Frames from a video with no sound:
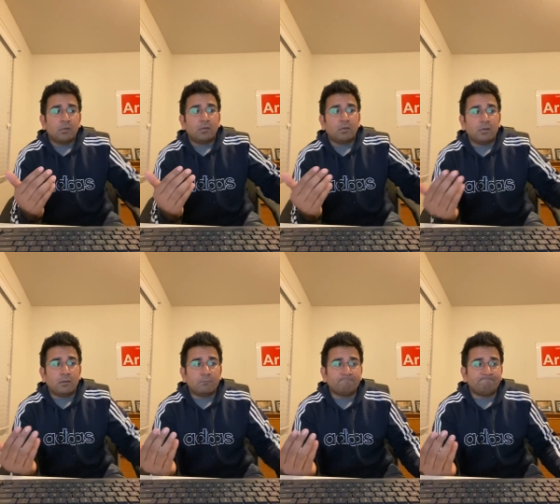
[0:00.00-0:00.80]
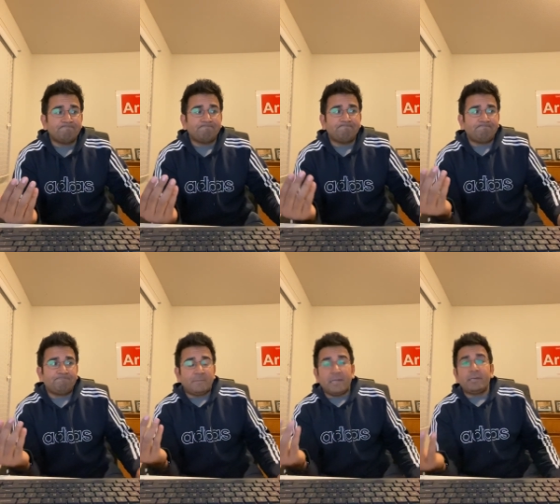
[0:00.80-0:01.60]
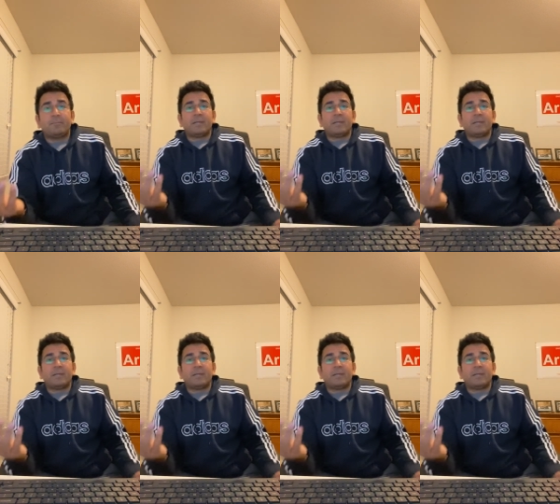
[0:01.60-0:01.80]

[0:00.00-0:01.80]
uh, Indian